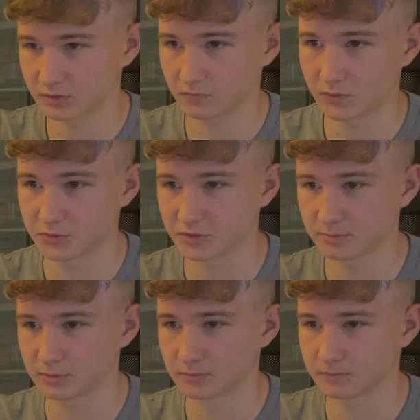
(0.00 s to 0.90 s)
Very
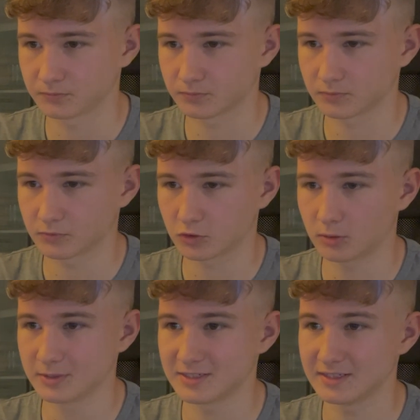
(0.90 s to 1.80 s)
simple.
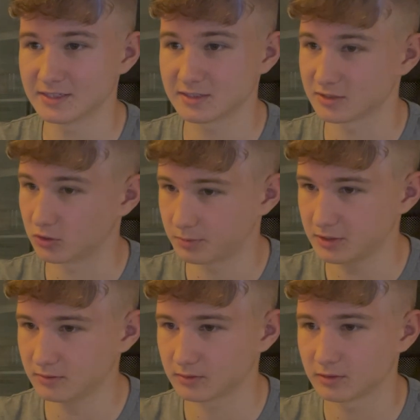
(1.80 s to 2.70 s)
Obviously, this is now a
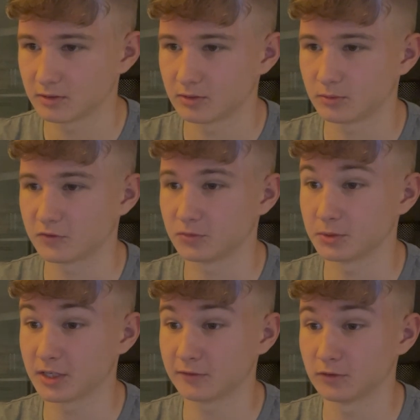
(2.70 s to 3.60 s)
pin. We have to be
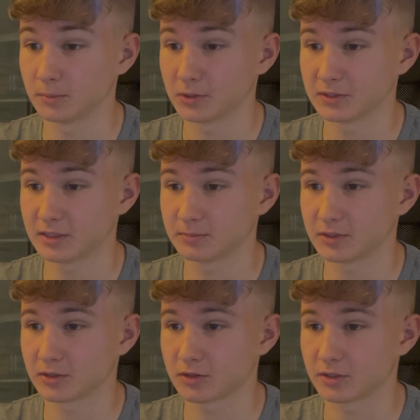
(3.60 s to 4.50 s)
careful about that, but
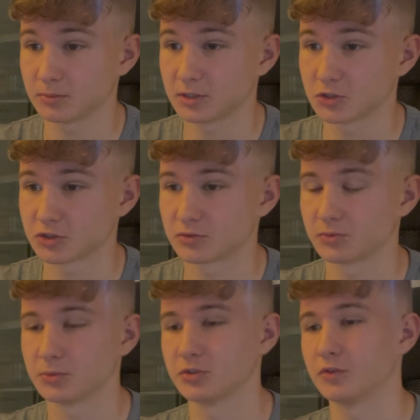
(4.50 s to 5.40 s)
I think we can just
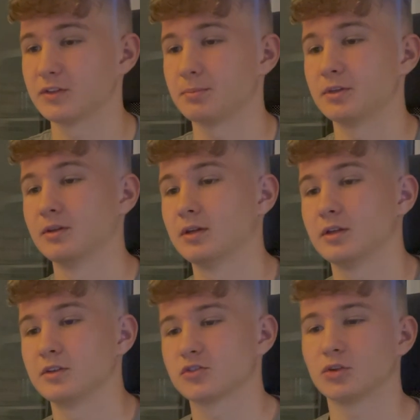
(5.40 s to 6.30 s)
resolve the pin.
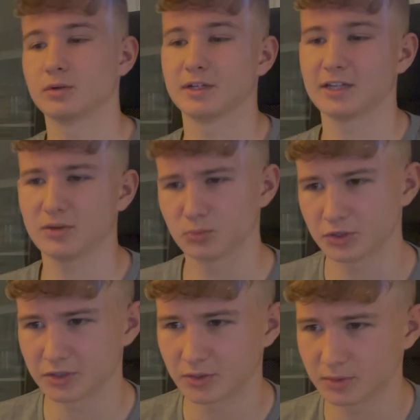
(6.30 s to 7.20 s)
So again, we're
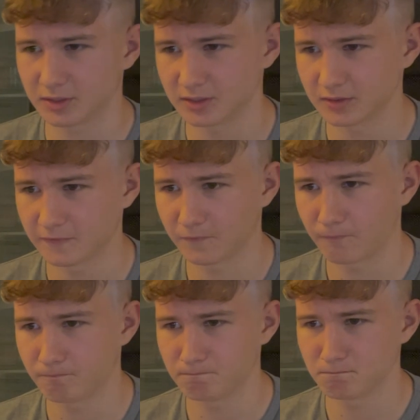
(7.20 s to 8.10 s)
now in a
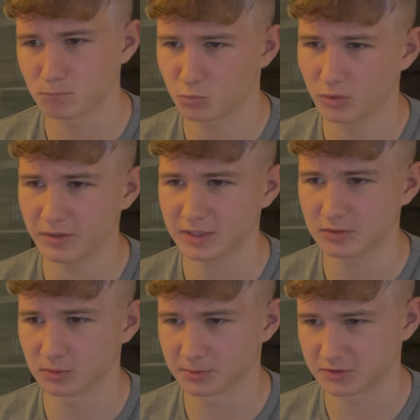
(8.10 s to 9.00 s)
rather
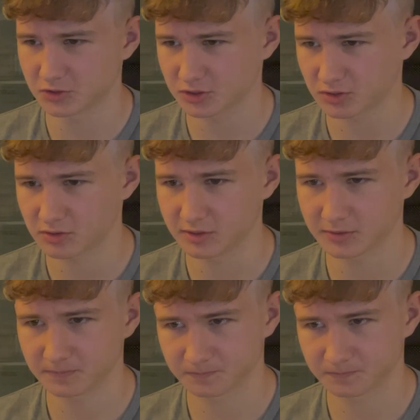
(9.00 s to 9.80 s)
equal position, I think.